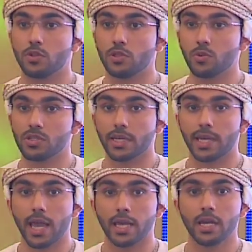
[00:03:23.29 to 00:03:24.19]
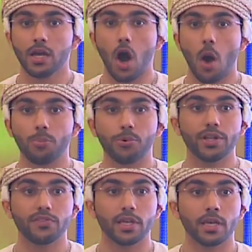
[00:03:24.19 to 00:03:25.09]
So it was a gang
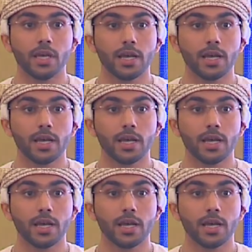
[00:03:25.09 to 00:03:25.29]
operating.